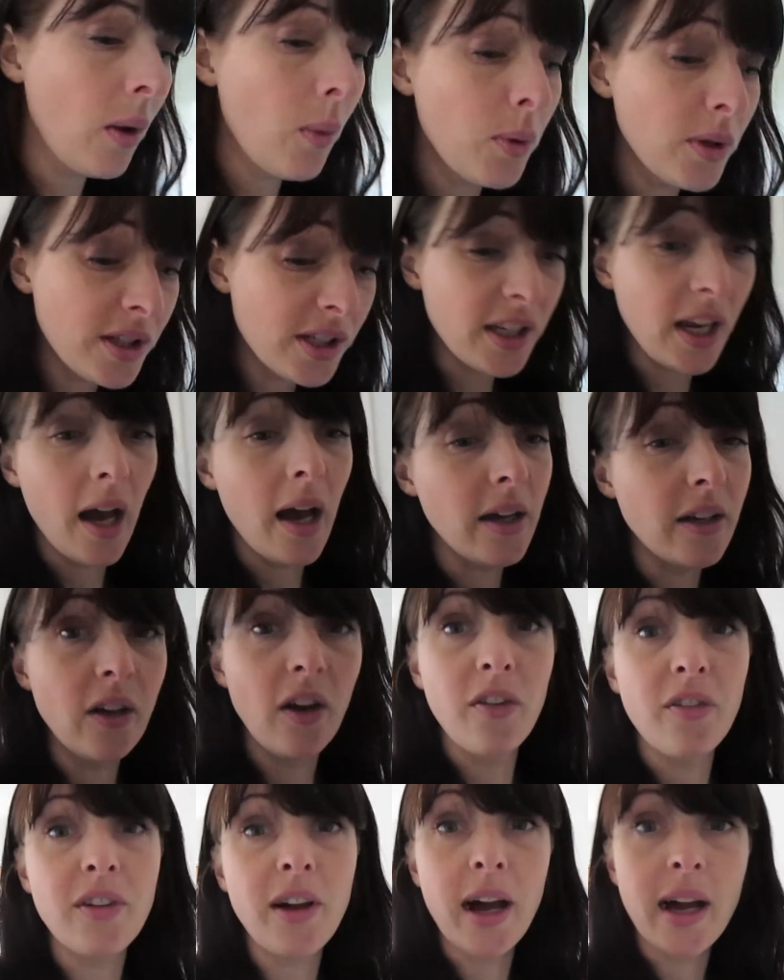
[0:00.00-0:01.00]
What started
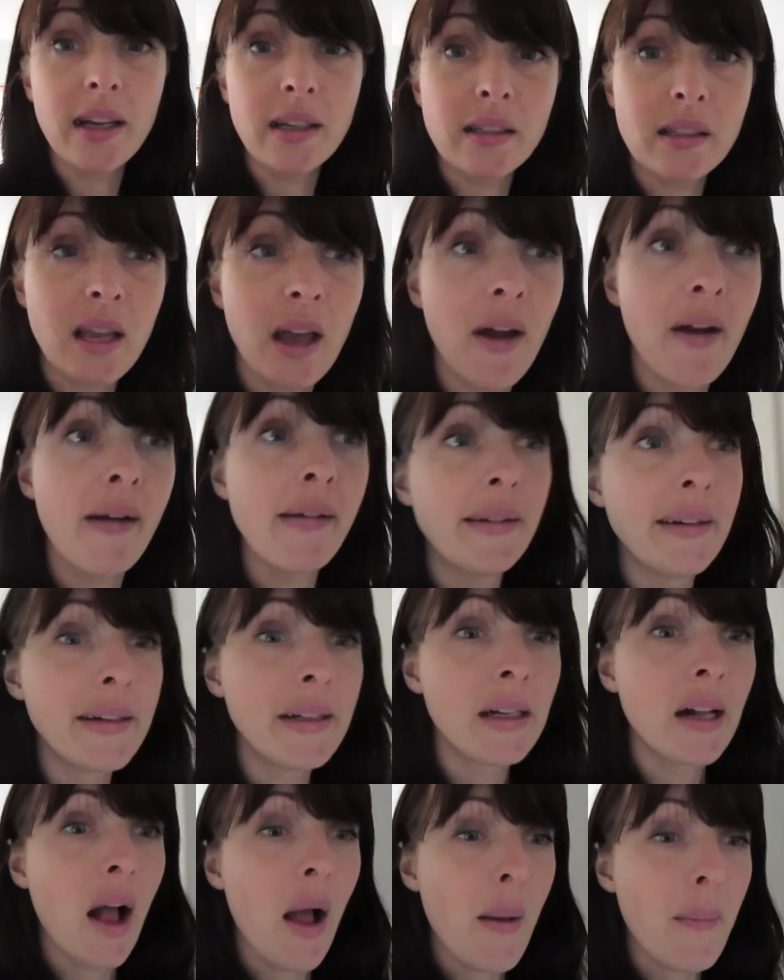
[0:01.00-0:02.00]
off as
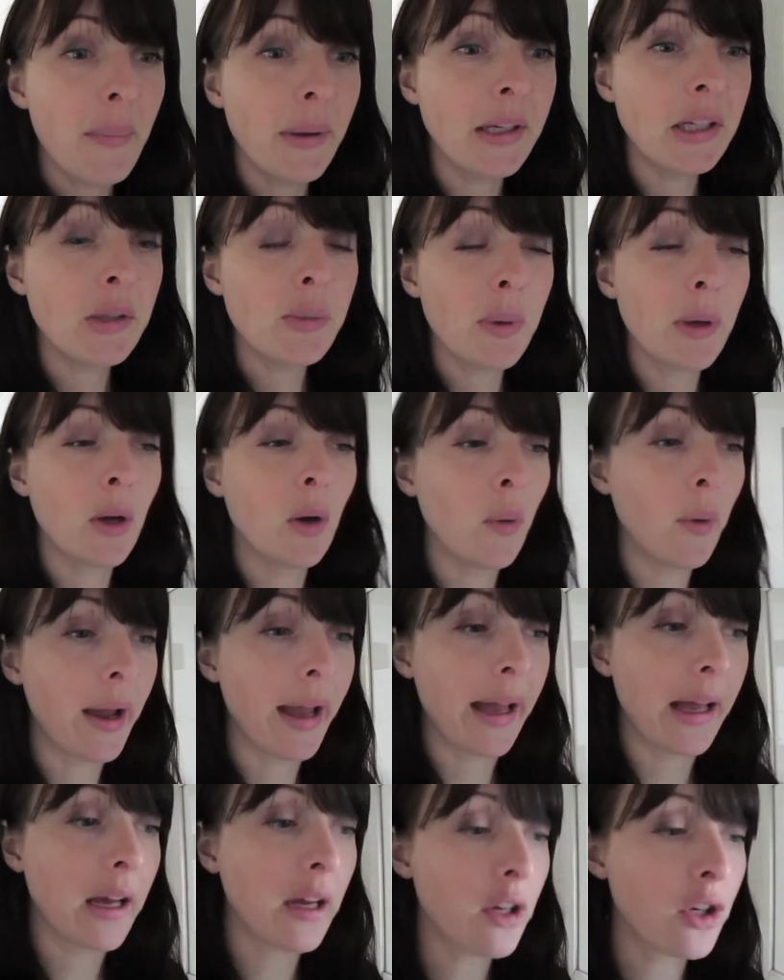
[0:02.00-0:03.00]
meant to be
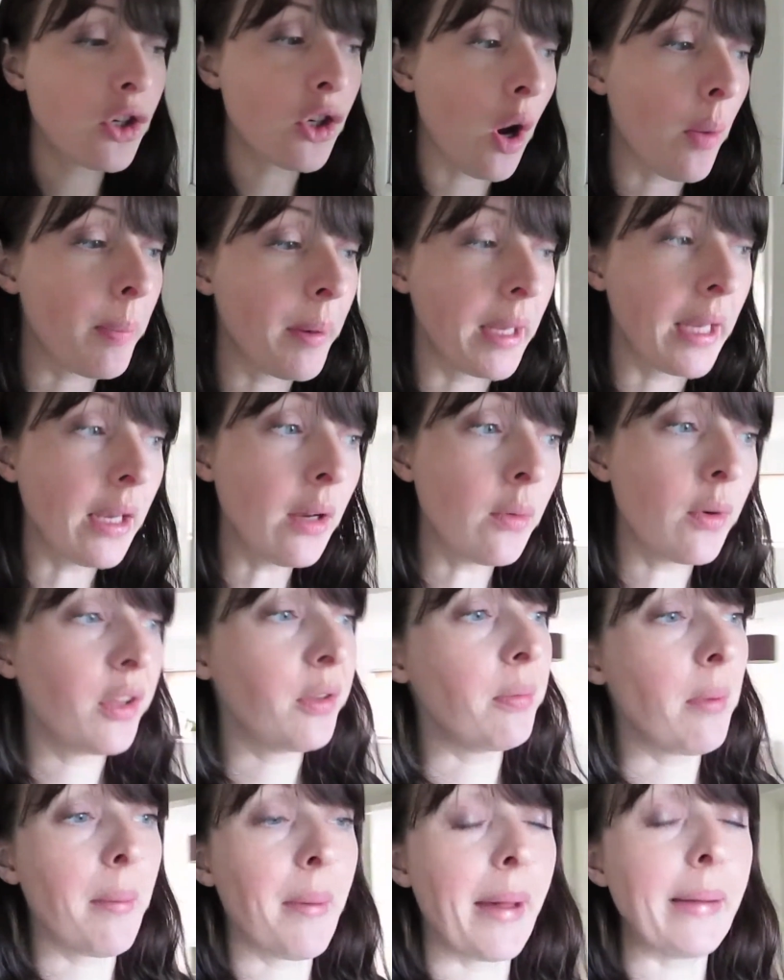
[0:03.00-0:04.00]
going shopping
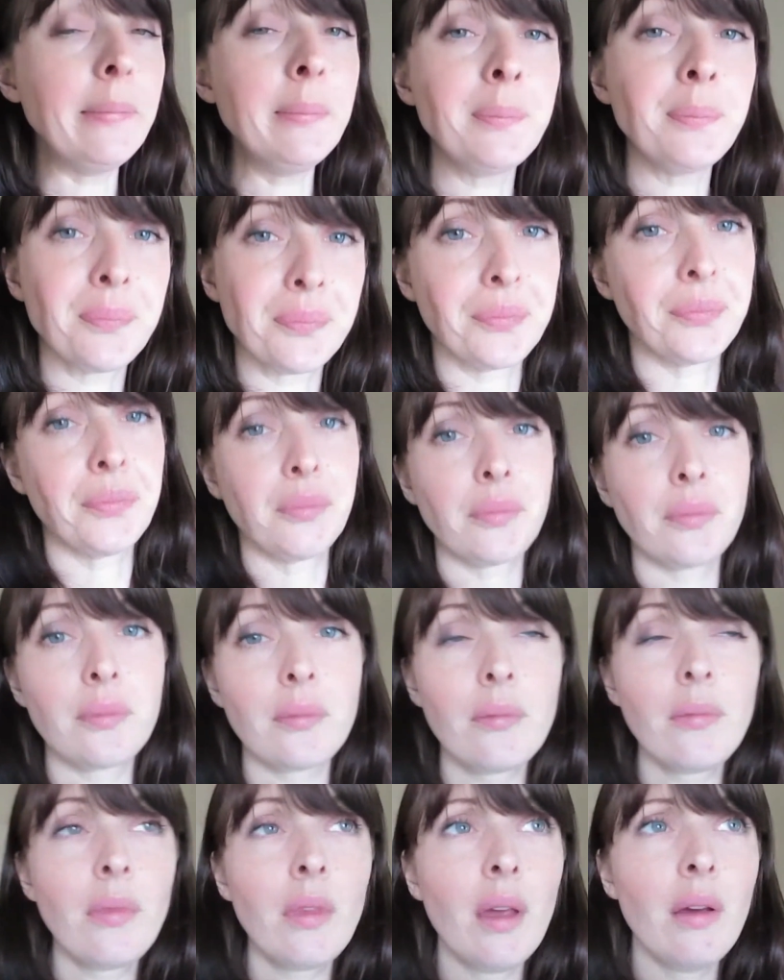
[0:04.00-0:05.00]
with my mum.
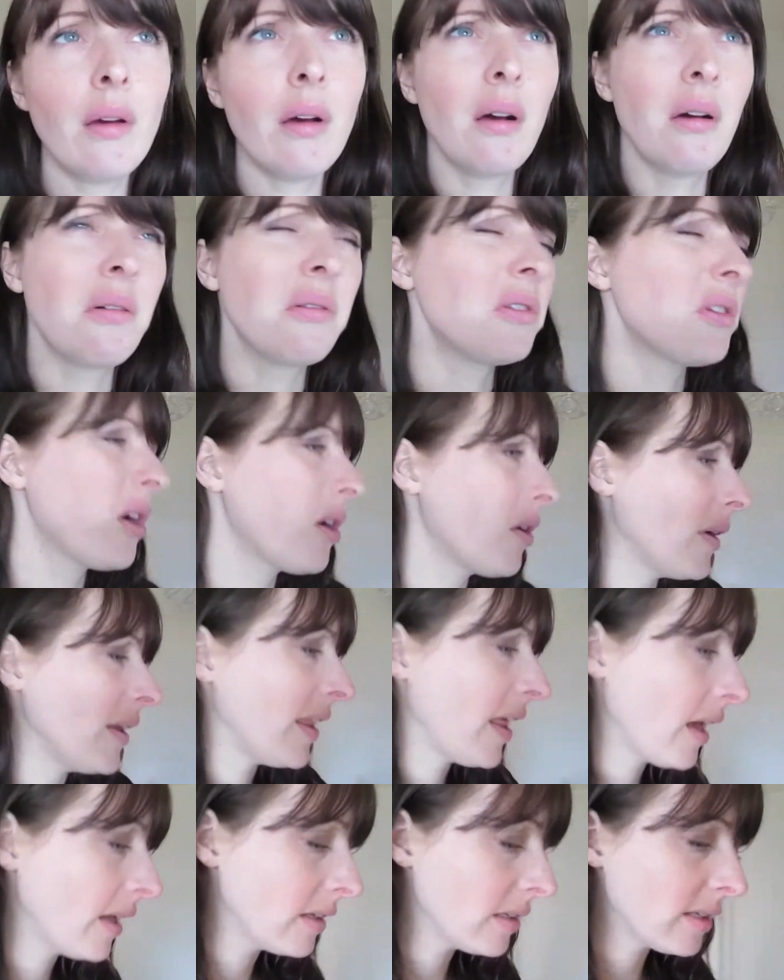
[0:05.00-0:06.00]
Oh, I'm not
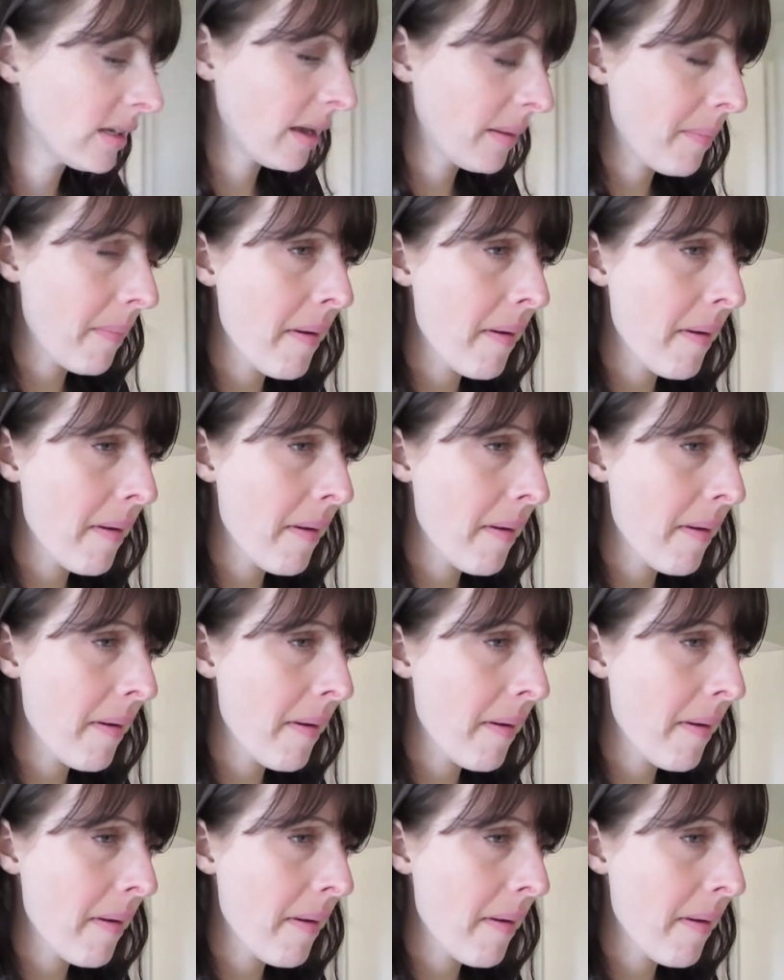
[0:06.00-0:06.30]
going there, it's